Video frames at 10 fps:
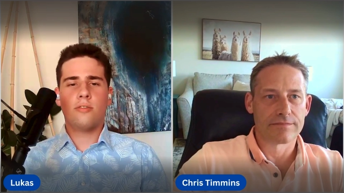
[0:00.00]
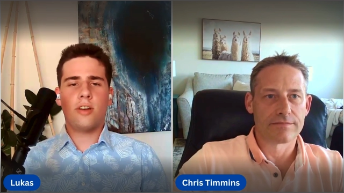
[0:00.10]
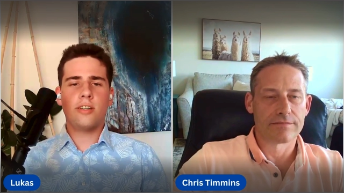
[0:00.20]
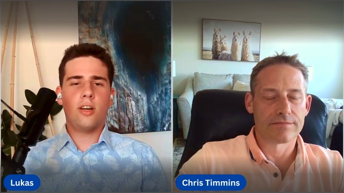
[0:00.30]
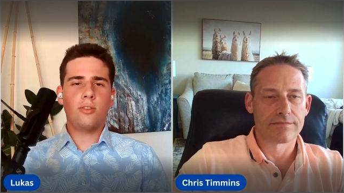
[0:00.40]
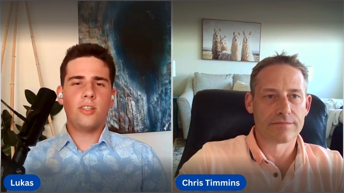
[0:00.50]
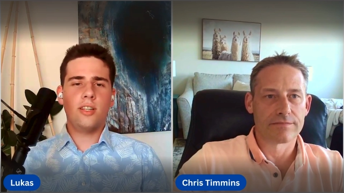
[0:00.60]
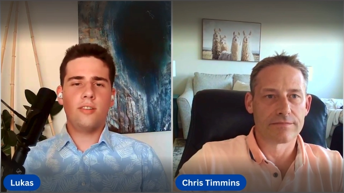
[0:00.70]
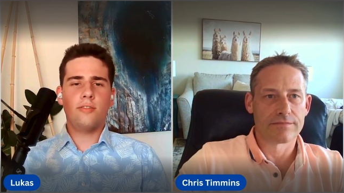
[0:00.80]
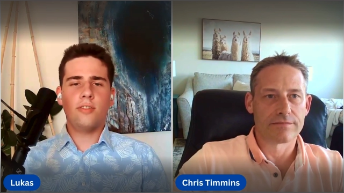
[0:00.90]
Speaker 1: find out
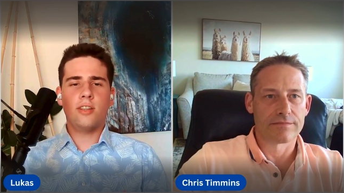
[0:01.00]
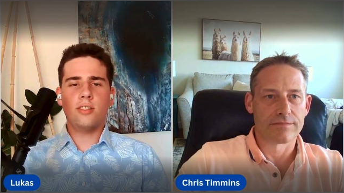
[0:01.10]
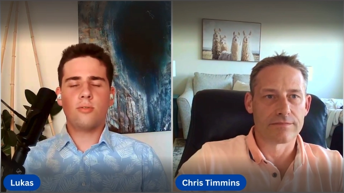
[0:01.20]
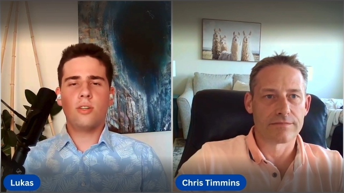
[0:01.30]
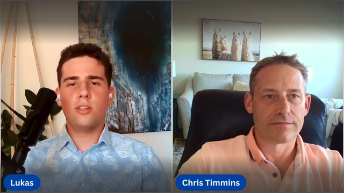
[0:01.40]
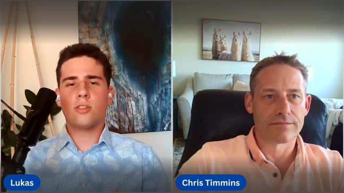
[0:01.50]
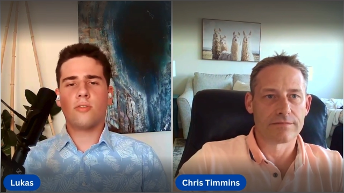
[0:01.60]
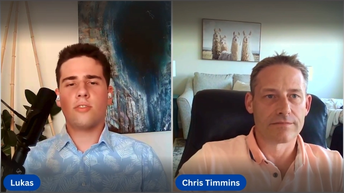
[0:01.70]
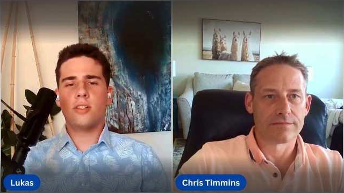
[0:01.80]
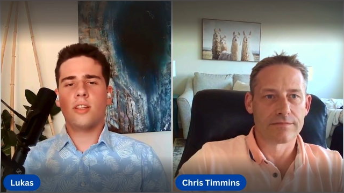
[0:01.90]
if it is really
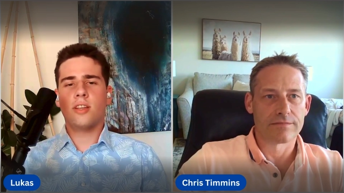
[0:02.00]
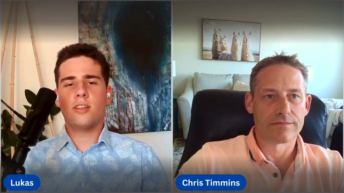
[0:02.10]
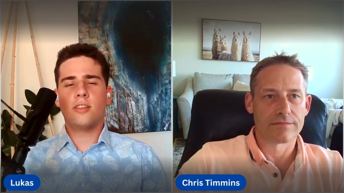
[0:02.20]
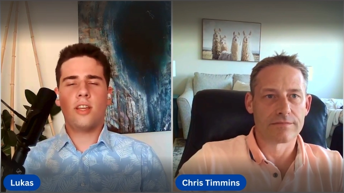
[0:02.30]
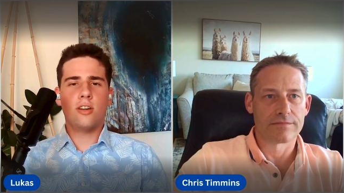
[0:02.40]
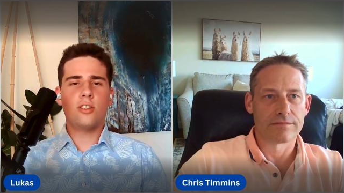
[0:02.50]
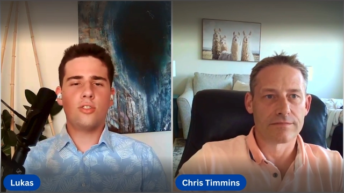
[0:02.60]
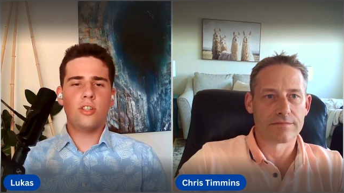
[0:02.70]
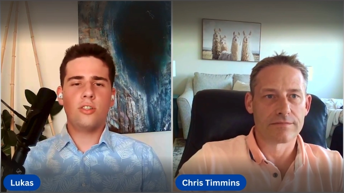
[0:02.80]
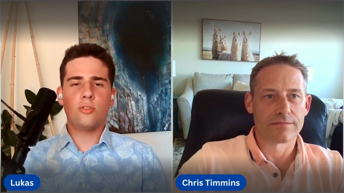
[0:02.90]
something that they are
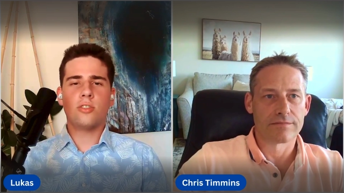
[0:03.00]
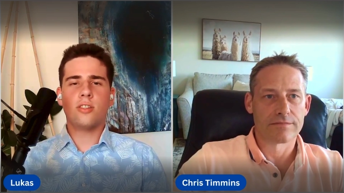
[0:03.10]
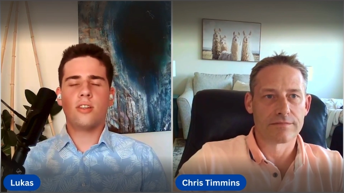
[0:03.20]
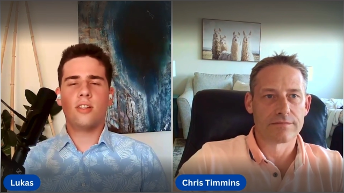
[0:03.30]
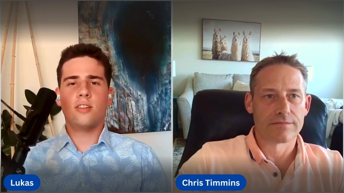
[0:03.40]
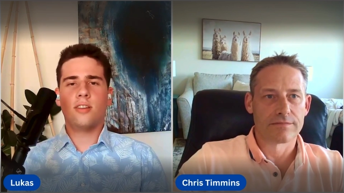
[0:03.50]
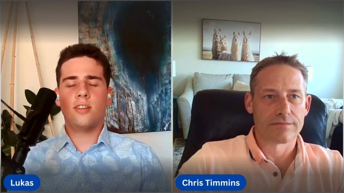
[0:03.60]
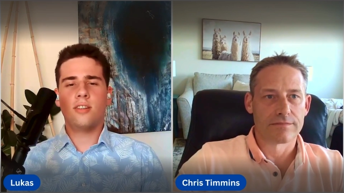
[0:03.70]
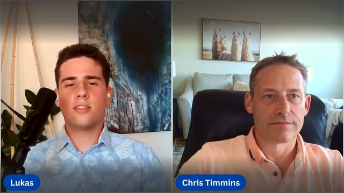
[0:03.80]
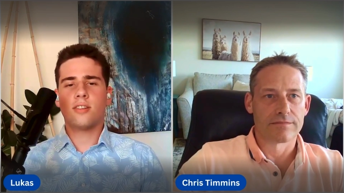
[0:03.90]
interested in
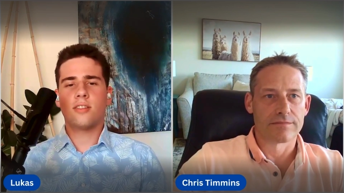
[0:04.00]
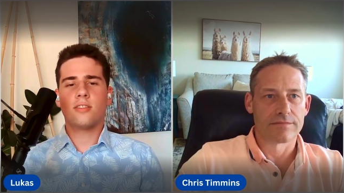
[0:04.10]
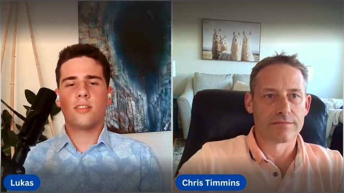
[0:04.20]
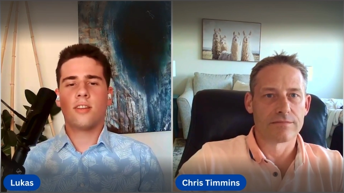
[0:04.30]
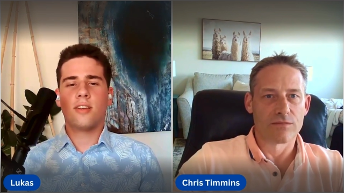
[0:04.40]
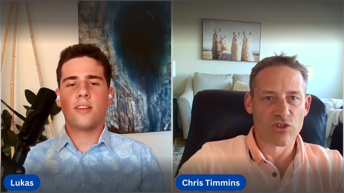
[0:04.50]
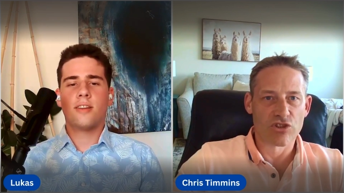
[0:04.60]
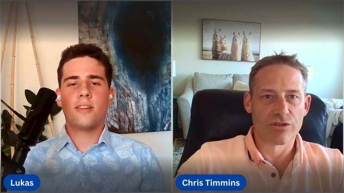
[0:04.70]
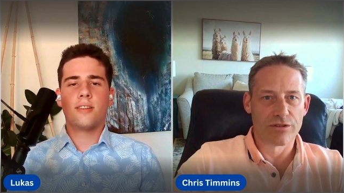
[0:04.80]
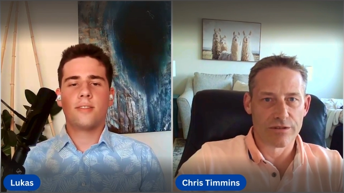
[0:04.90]
this case?
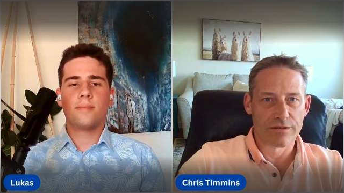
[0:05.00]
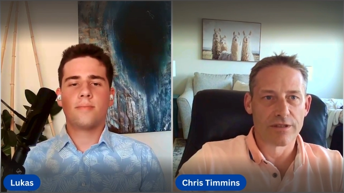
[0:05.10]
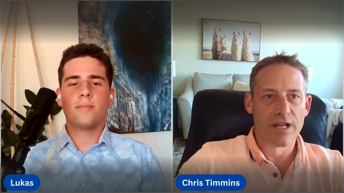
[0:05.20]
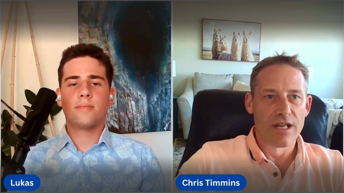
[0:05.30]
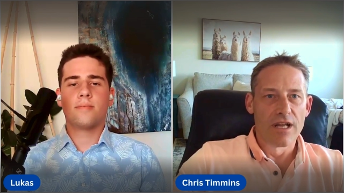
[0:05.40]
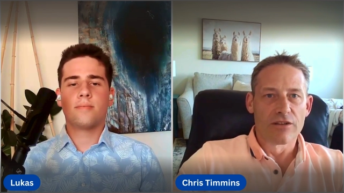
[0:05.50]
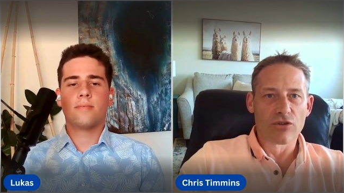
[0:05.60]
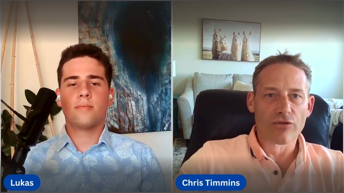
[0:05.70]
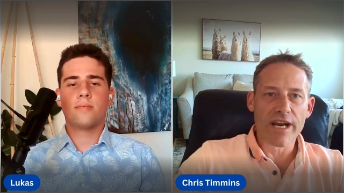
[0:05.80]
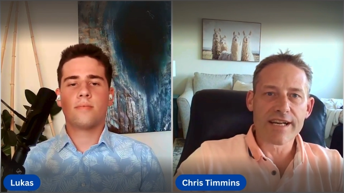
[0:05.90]
Speaker 2: So
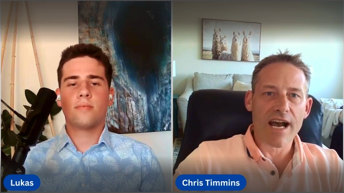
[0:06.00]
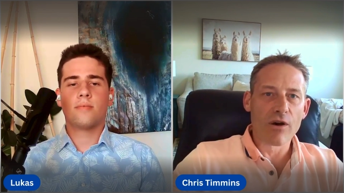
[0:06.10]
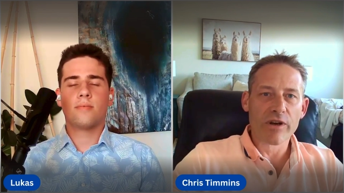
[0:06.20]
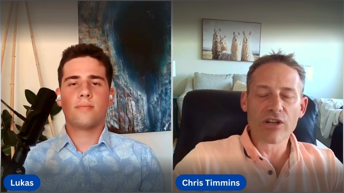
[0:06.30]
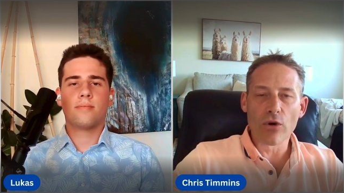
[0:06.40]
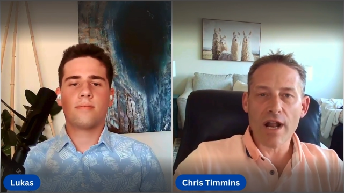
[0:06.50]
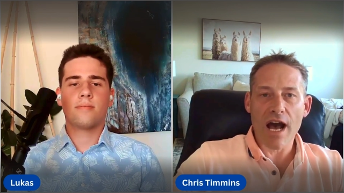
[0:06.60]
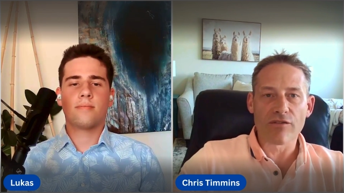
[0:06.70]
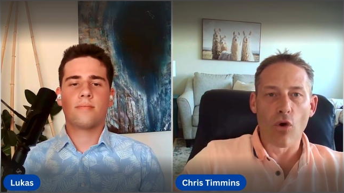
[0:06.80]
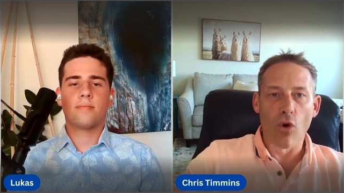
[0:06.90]
right now, we don't
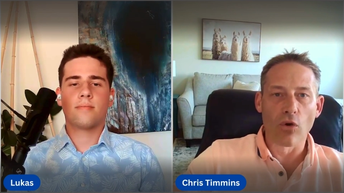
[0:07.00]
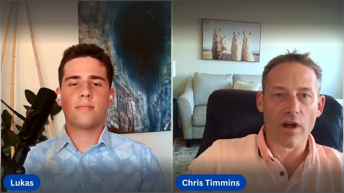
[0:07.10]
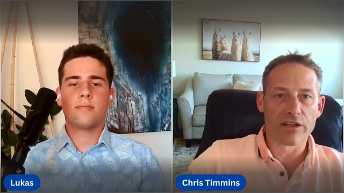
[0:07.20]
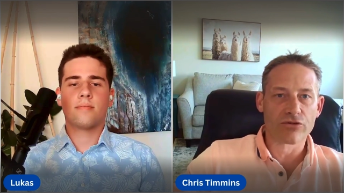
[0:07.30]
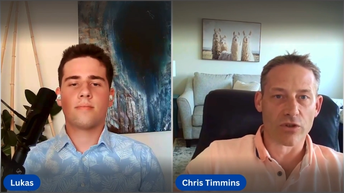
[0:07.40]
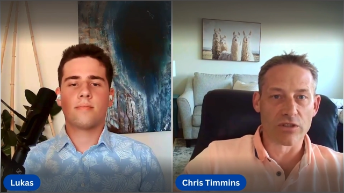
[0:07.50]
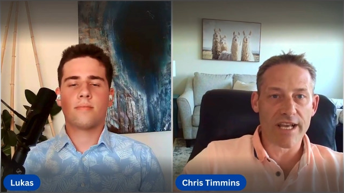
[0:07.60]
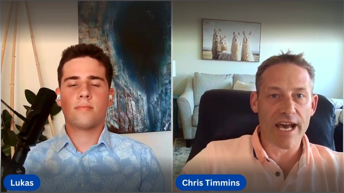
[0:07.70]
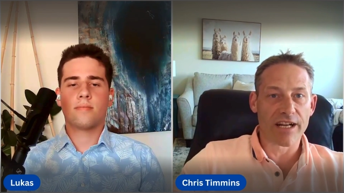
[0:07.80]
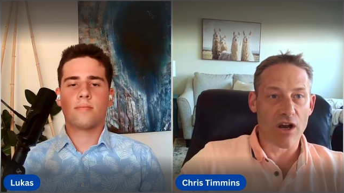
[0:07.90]
have a whole lot of drill
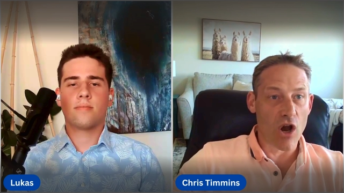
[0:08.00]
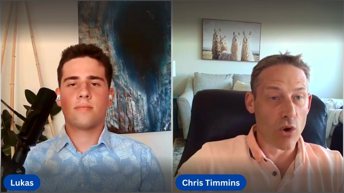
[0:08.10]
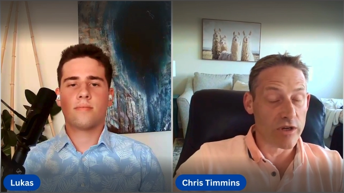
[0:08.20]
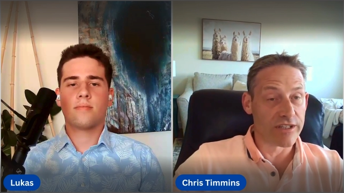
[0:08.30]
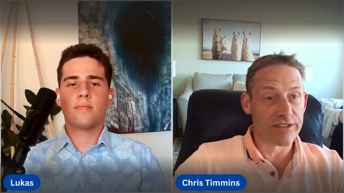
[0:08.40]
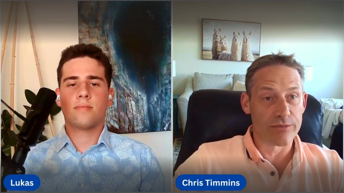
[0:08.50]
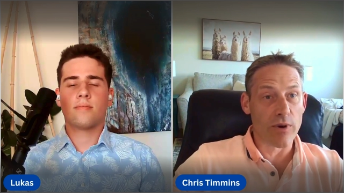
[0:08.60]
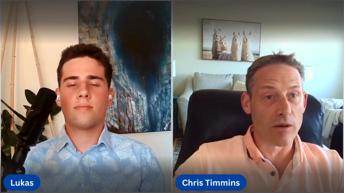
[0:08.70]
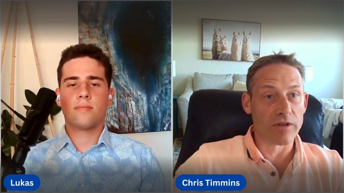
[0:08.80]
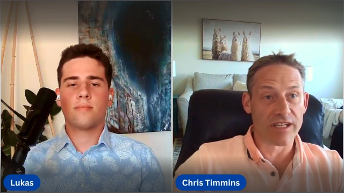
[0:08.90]
data out into the
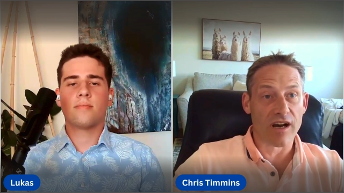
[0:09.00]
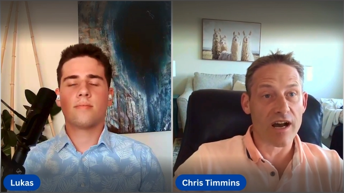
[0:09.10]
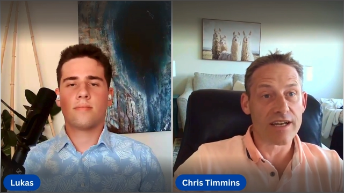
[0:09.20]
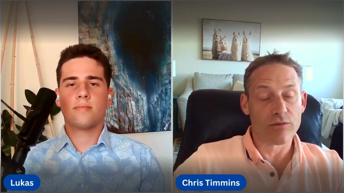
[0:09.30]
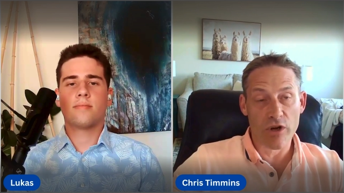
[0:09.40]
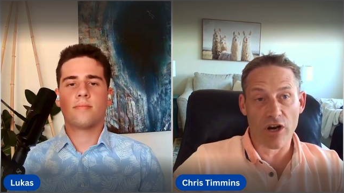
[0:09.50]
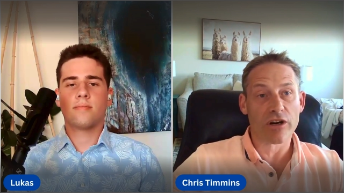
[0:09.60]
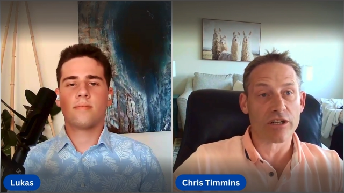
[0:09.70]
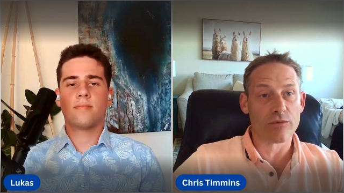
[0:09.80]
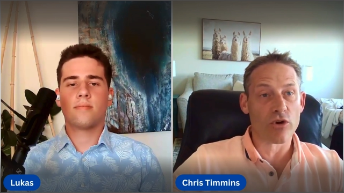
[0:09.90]
public eye. We are
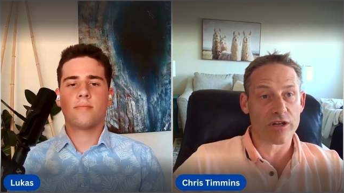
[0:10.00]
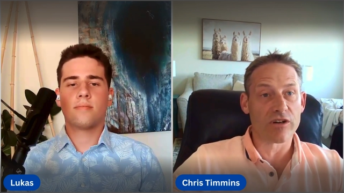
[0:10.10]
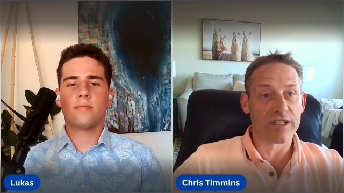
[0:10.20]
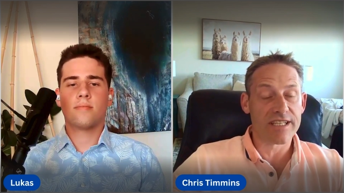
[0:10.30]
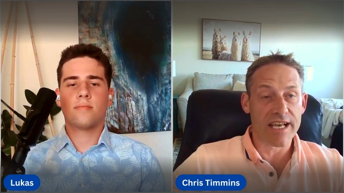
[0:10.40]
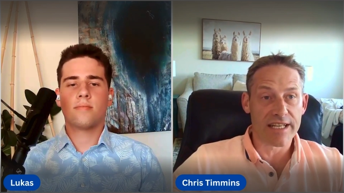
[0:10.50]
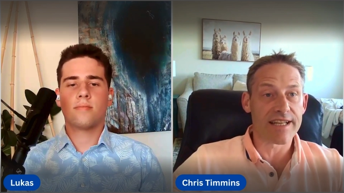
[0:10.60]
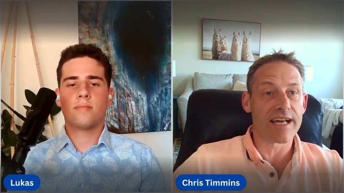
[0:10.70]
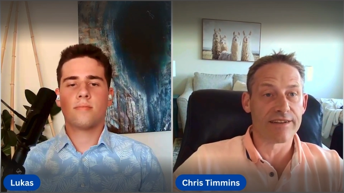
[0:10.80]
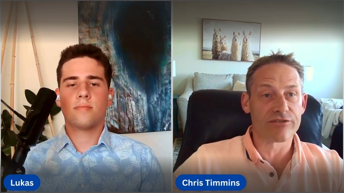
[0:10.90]
going to work on getting
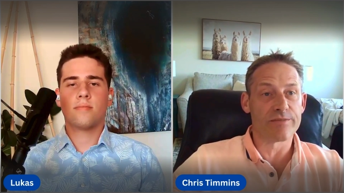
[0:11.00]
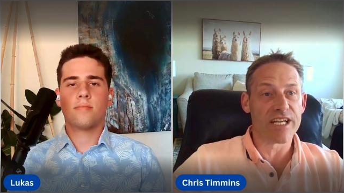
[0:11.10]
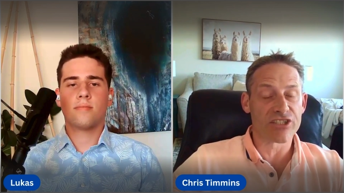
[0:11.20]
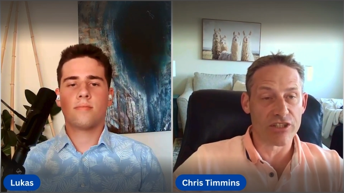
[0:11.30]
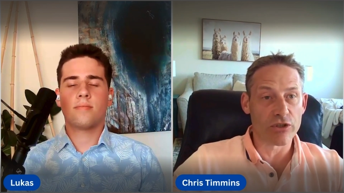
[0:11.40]
that information